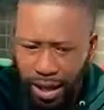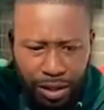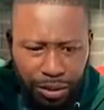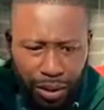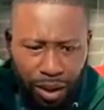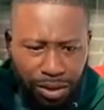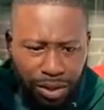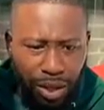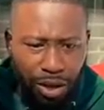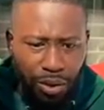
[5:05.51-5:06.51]
you
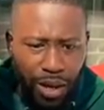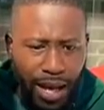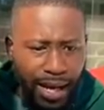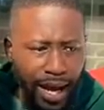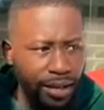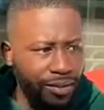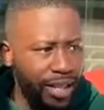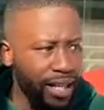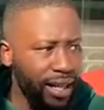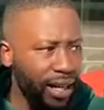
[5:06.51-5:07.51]
also kind of
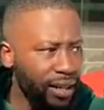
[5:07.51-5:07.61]
get